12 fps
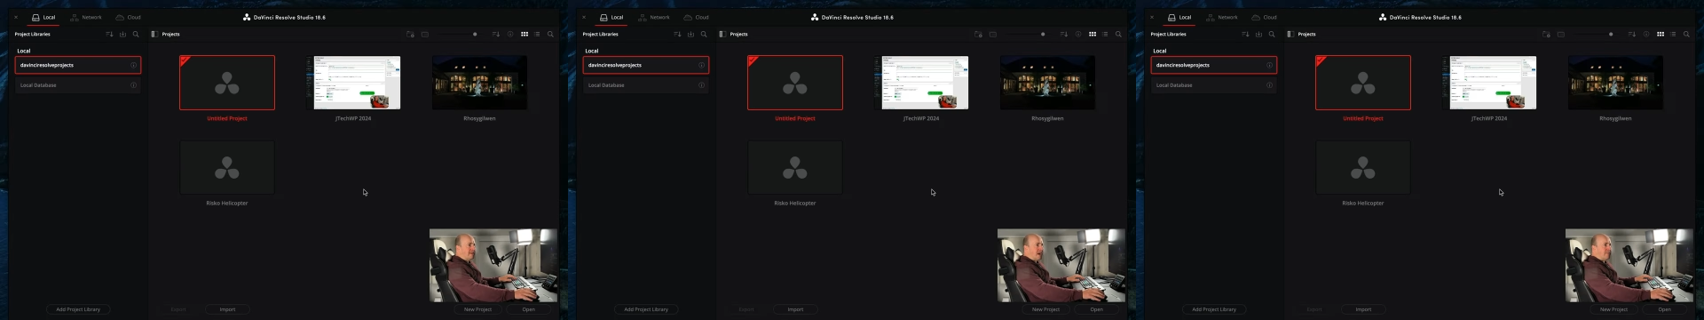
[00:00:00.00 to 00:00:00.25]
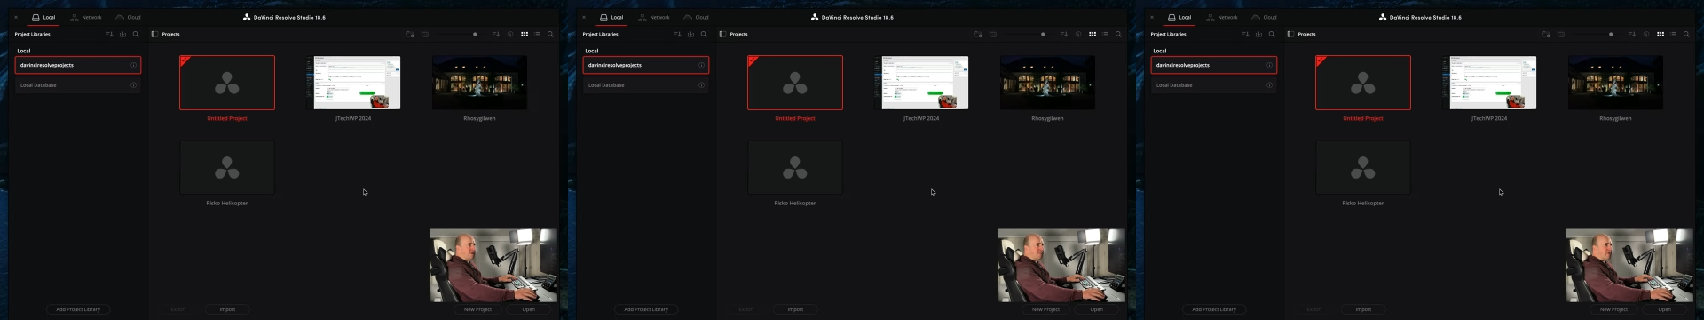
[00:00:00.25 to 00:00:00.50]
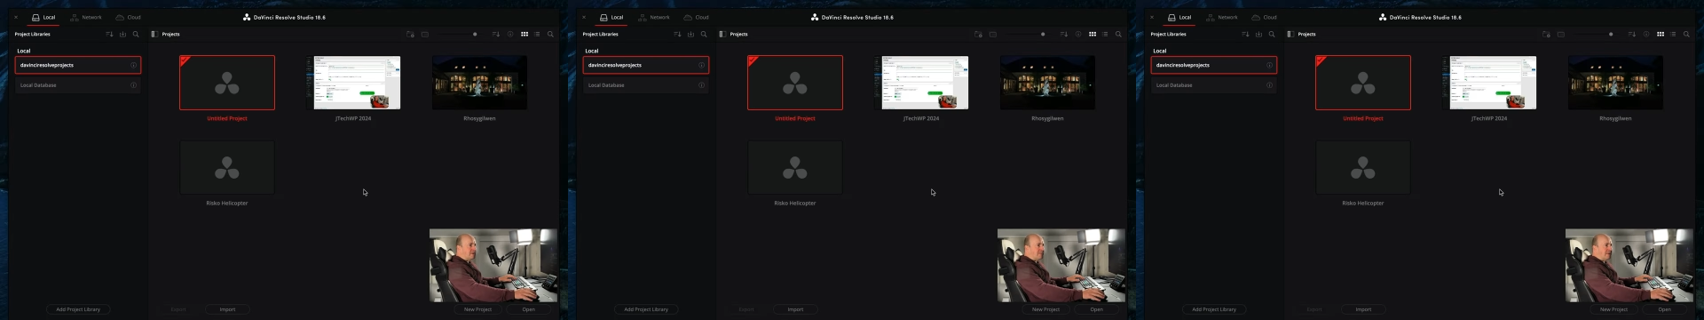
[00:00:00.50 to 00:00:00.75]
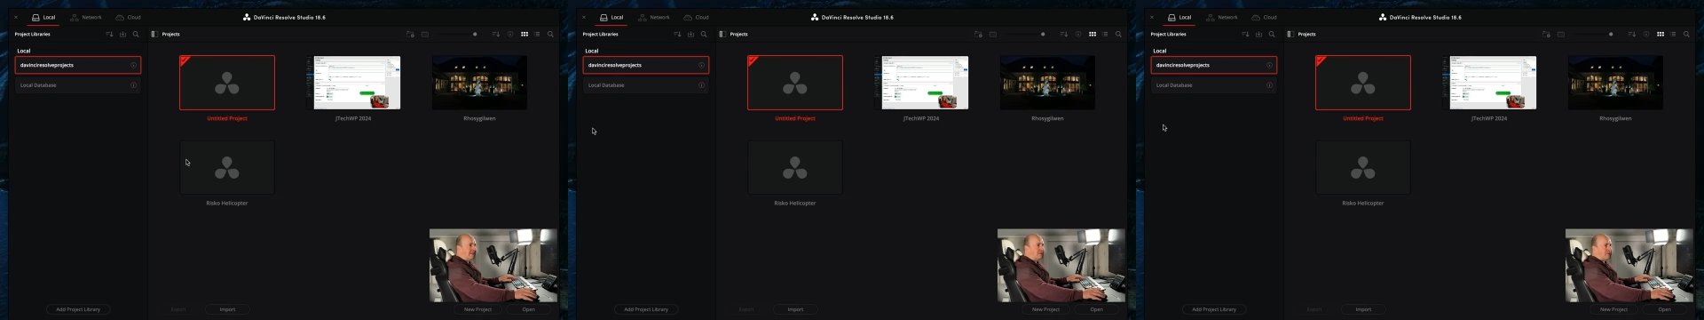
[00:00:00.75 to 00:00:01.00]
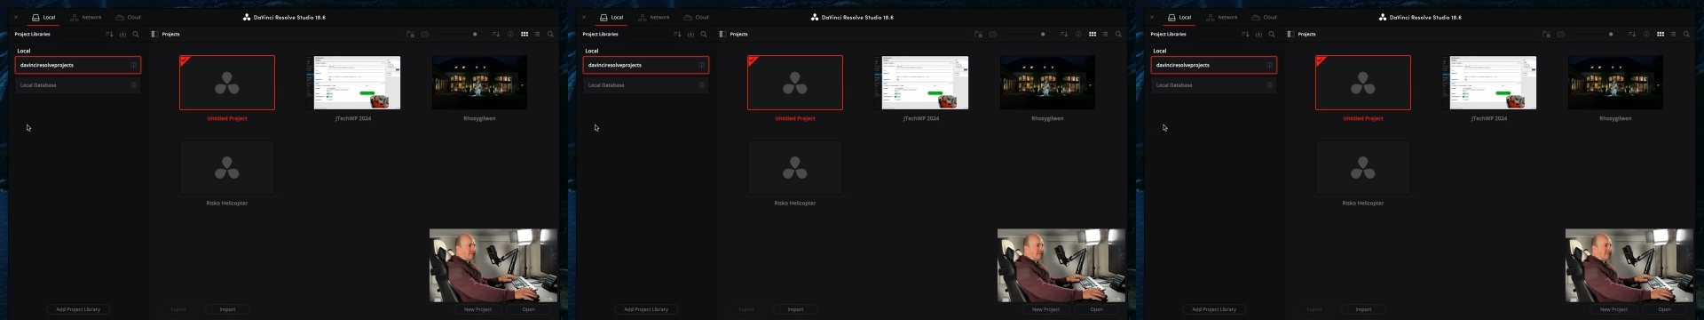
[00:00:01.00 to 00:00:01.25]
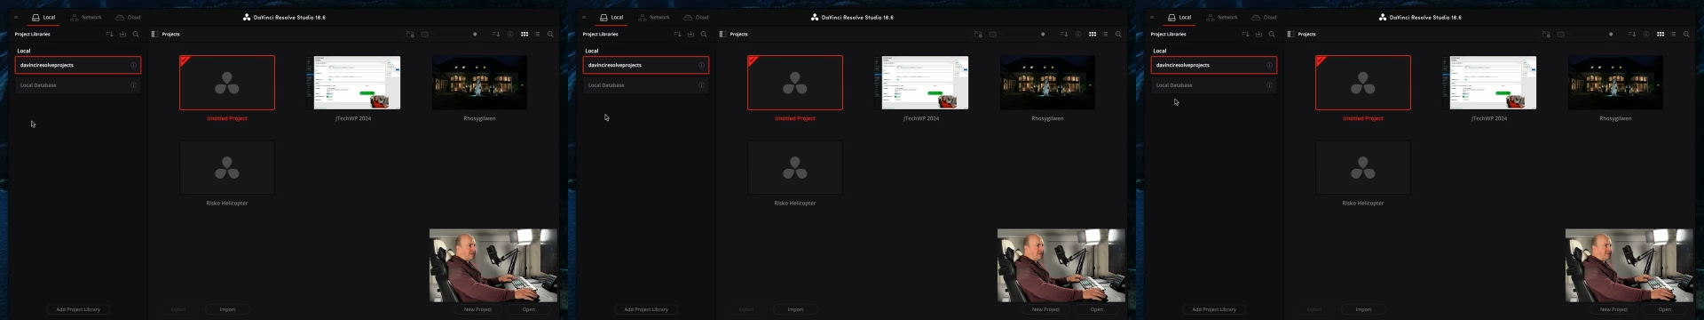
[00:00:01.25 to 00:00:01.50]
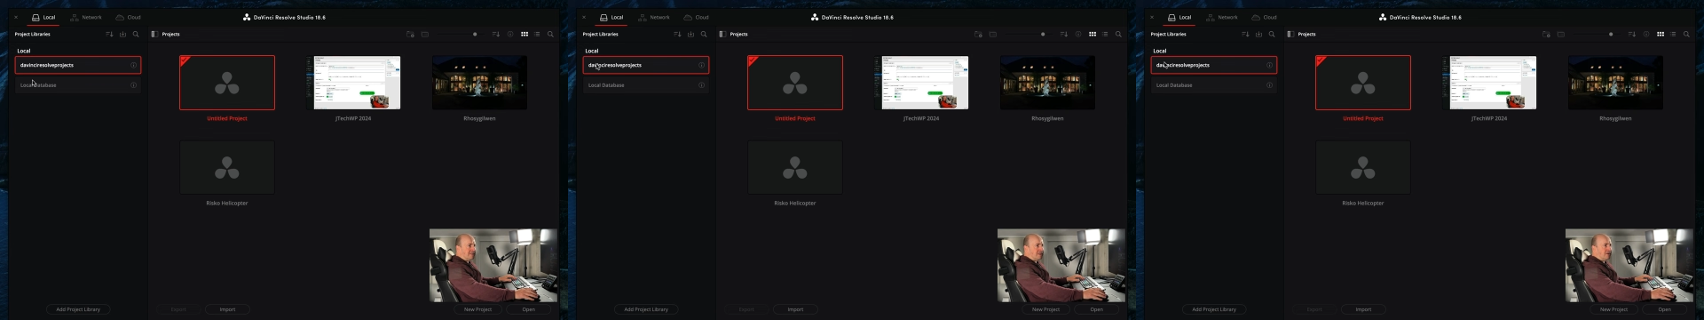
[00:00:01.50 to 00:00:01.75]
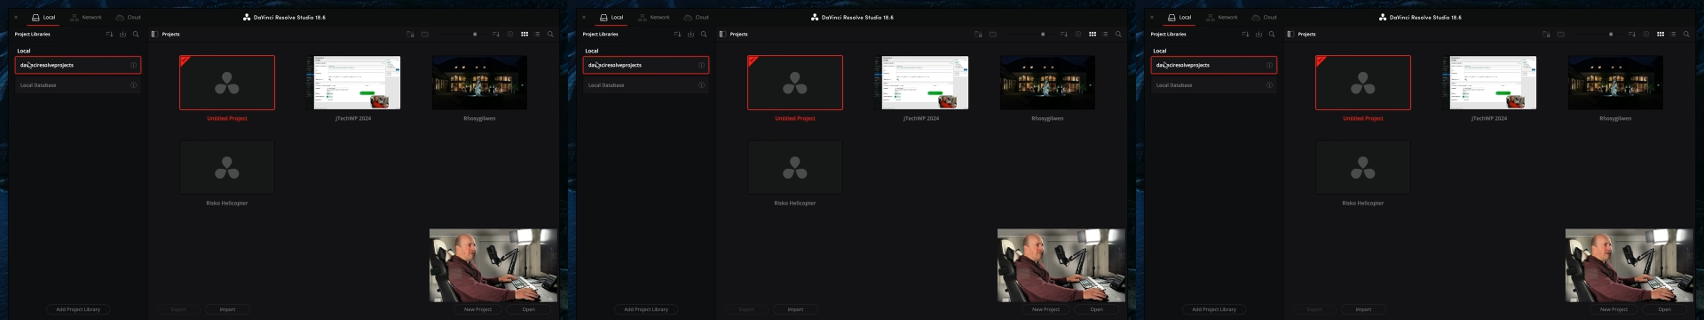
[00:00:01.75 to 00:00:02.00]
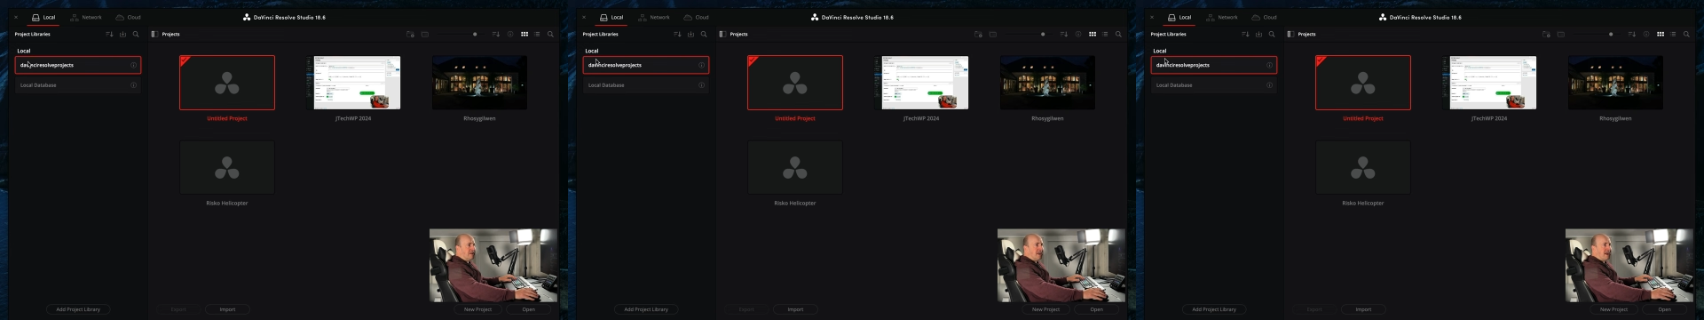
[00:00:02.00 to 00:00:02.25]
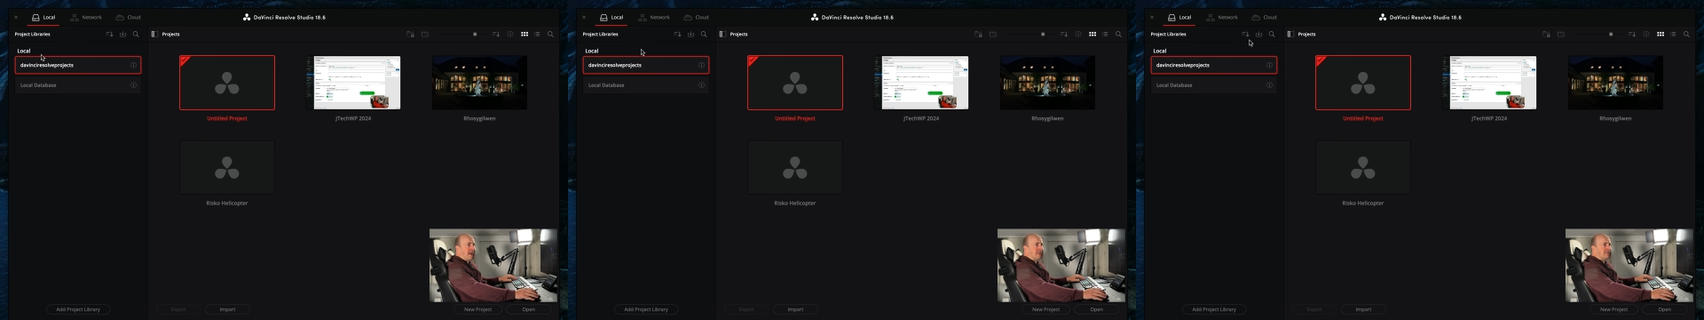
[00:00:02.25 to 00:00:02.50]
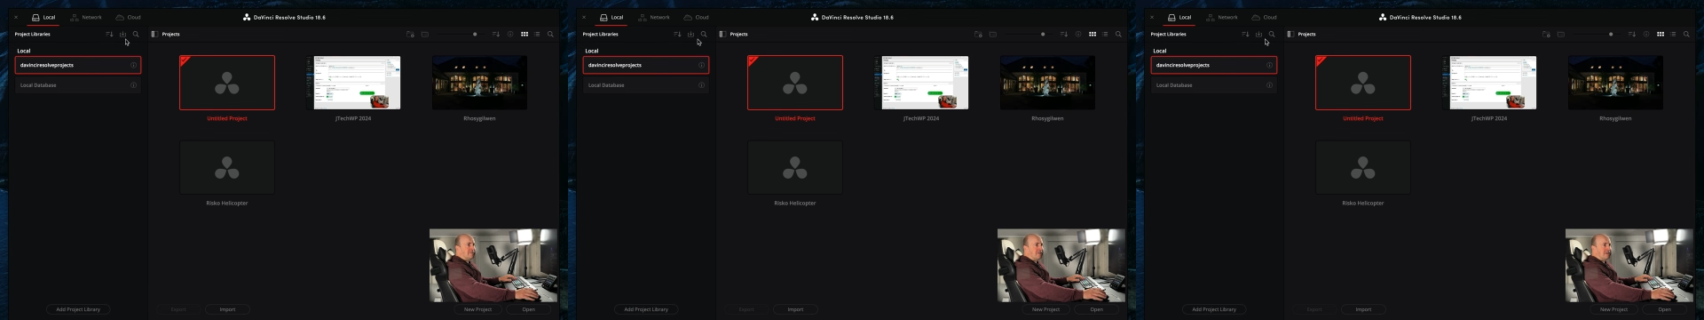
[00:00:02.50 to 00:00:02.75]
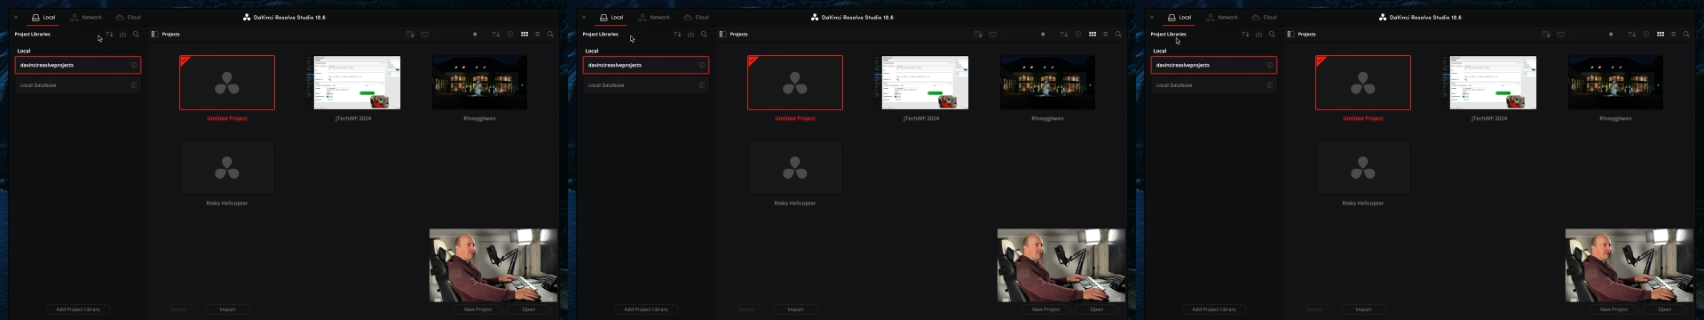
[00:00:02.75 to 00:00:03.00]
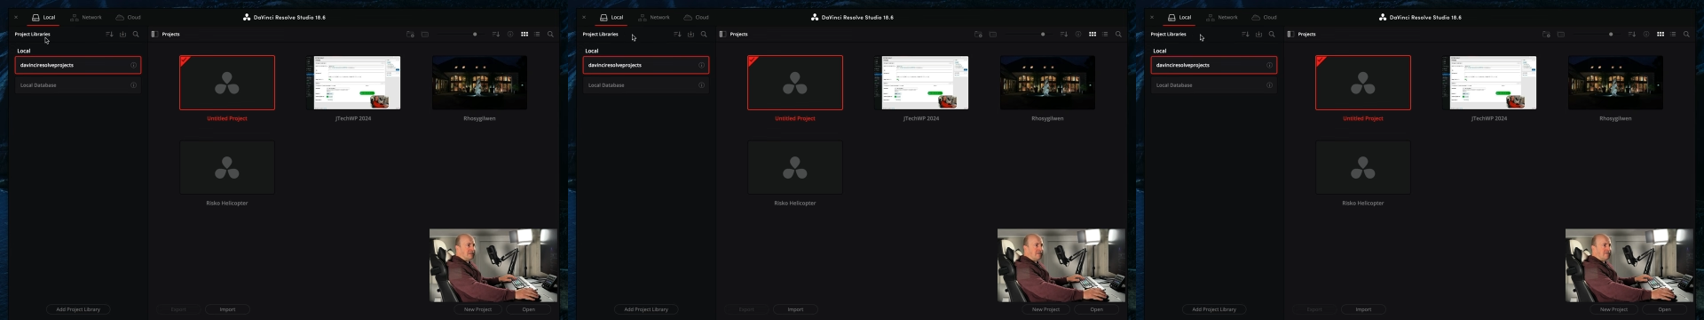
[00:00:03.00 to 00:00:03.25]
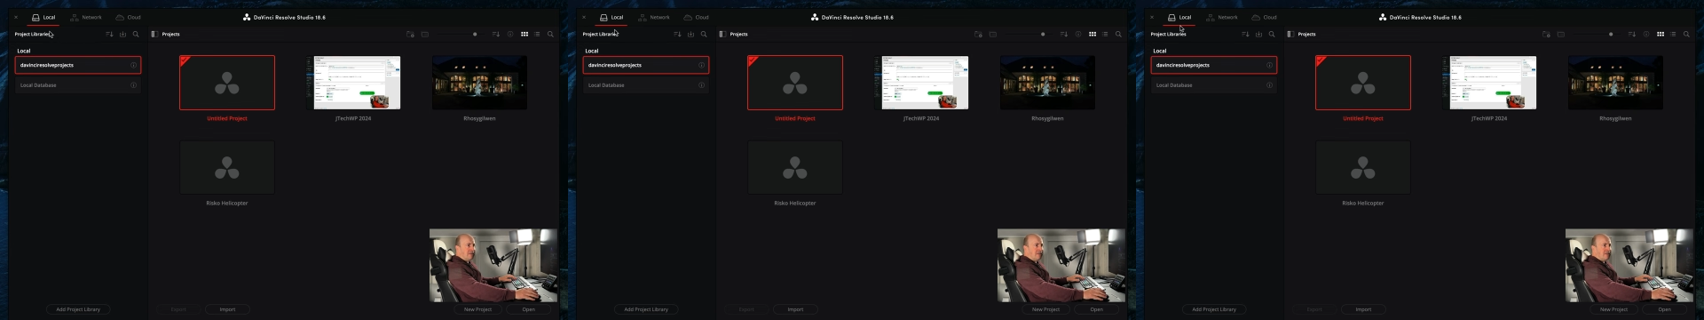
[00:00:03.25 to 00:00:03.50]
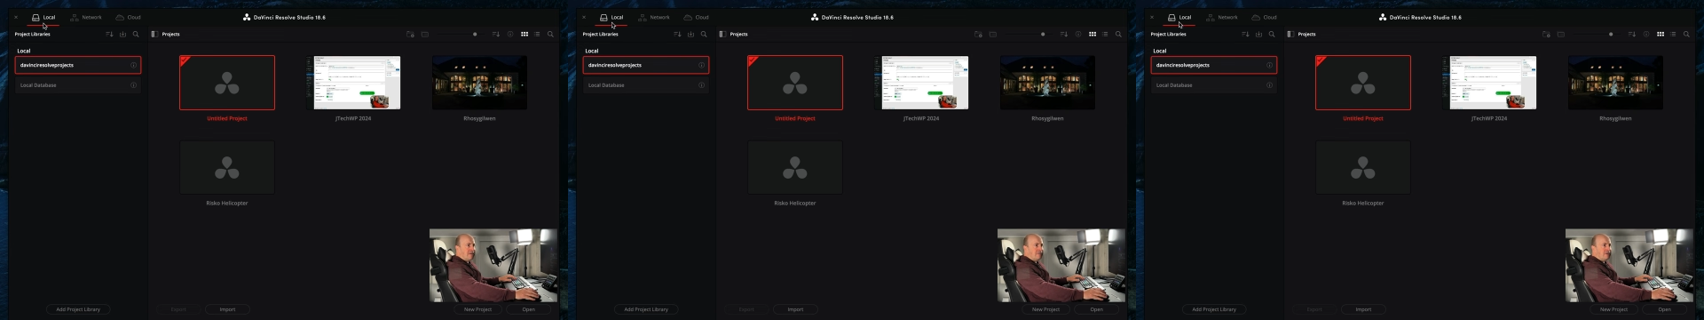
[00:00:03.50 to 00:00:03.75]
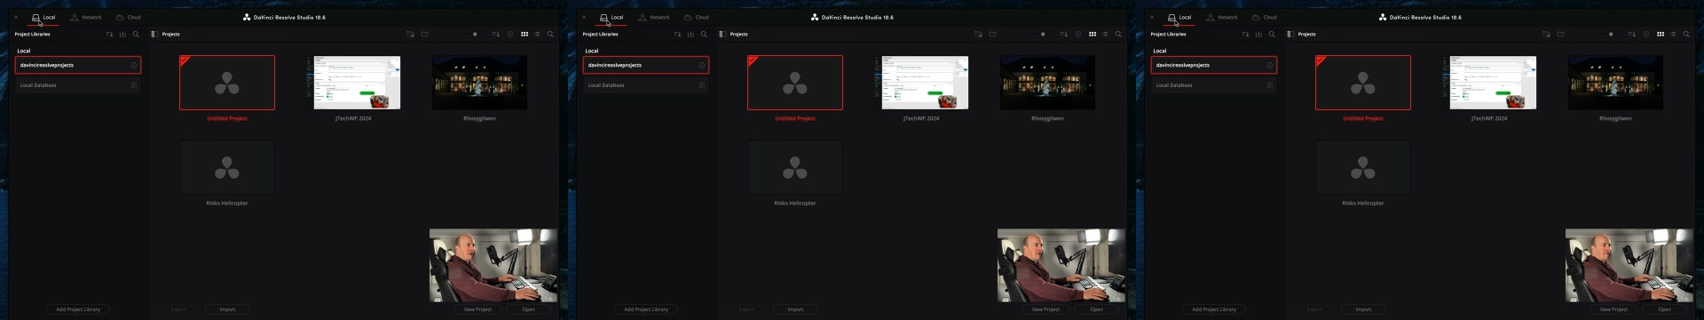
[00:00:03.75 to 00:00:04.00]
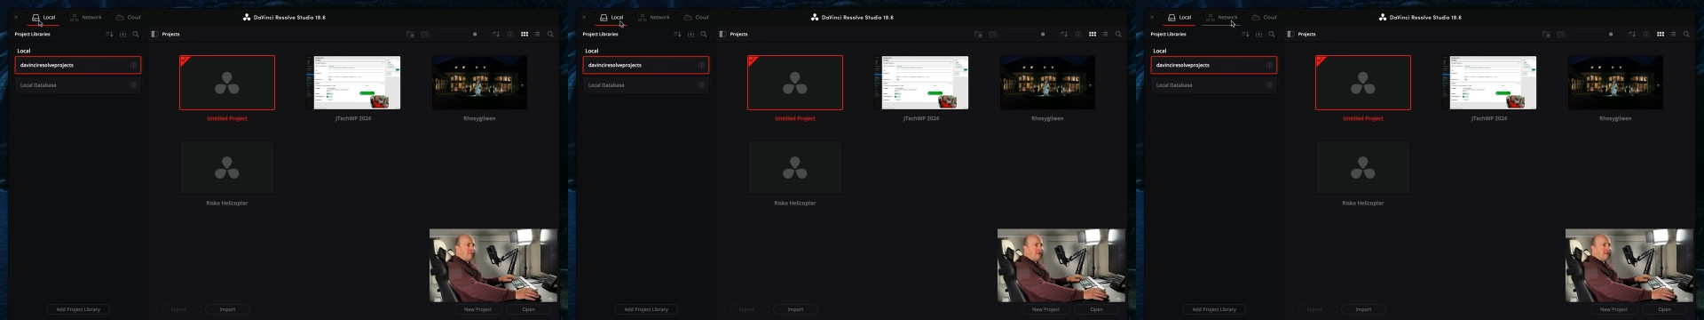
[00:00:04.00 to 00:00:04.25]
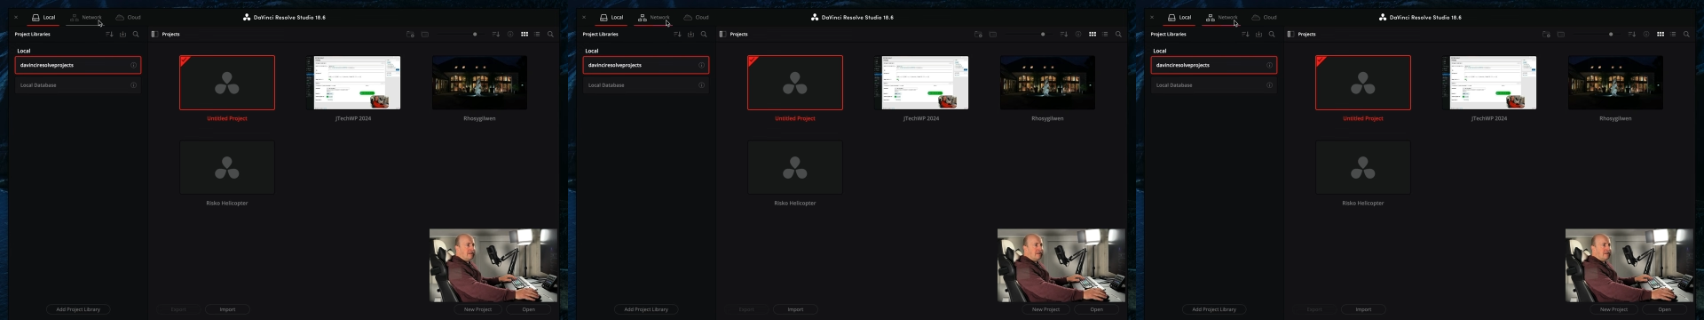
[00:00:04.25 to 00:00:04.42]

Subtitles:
(no speaker visible)